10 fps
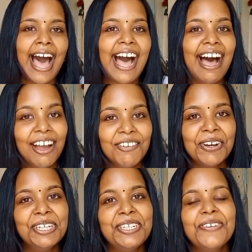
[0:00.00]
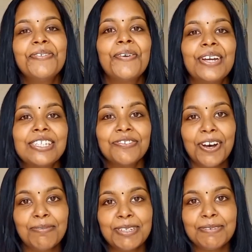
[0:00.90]
I went to Foy's
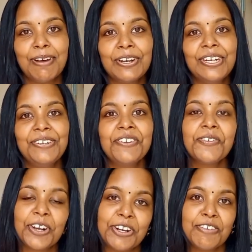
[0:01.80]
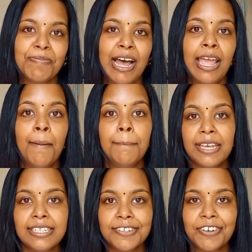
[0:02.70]
Farmers Market with one of my
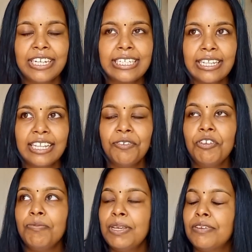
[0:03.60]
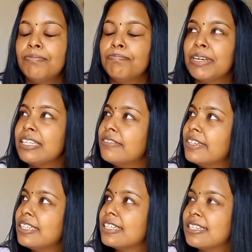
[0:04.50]
best friends. I think we've been best
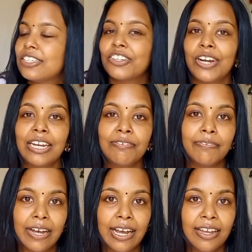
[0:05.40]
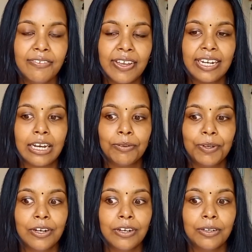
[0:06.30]
friends since grade 5 and now we
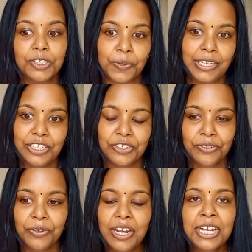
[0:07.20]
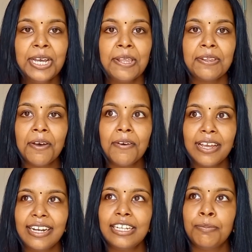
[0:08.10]
are 22, so
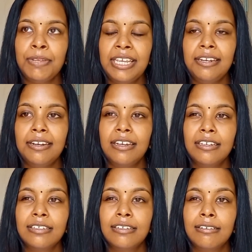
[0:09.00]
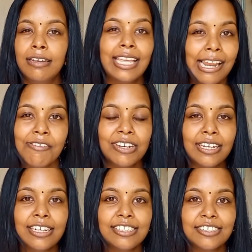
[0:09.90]
it has been 11 years.